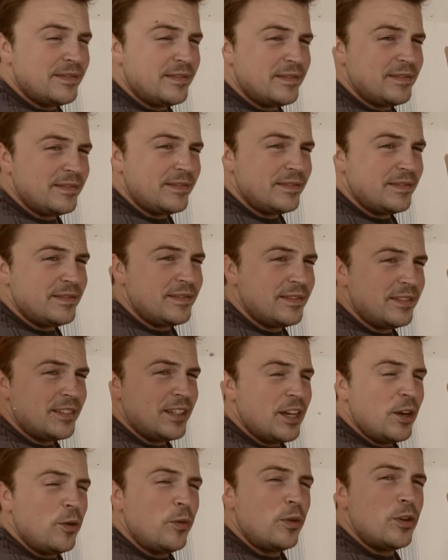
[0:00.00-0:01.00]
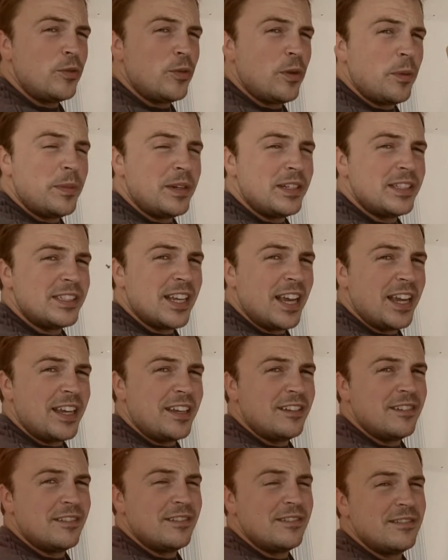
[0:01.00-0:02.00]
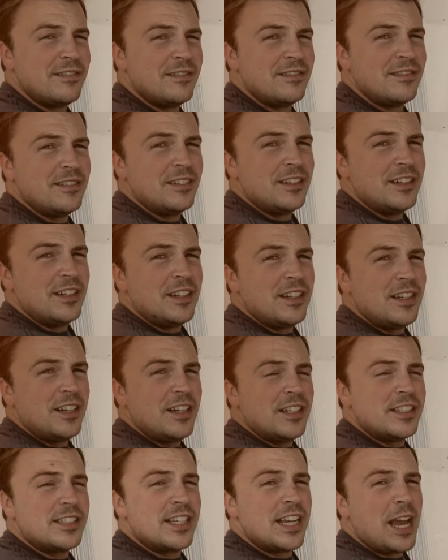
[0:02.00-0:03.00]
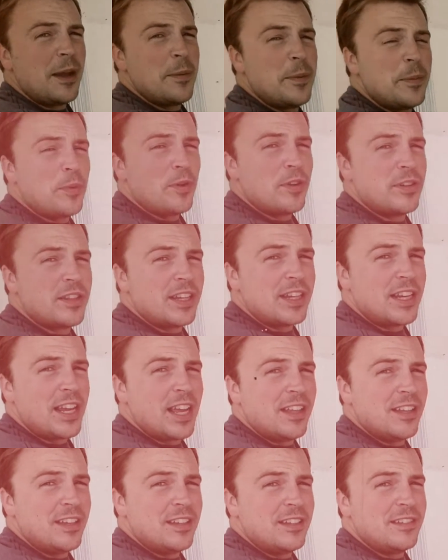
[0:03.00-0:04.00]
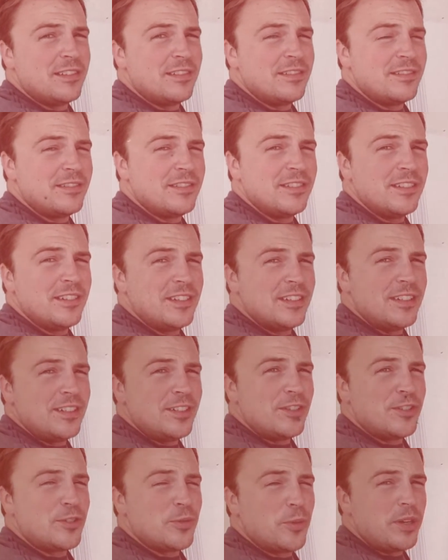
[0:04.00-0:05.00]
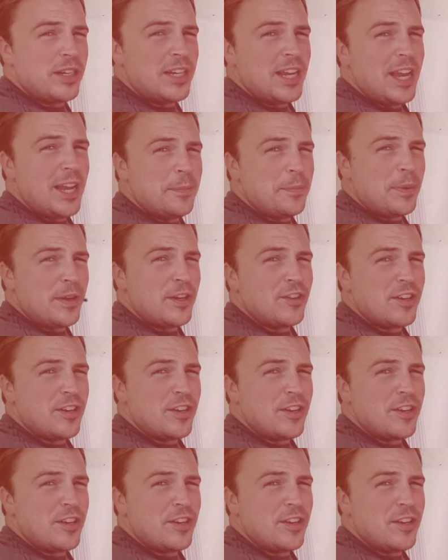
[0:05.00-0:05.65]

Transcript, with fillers: What do you want me to say? I don't know, whatever you say want. Say happy birthday, Kelly. Happy birthday.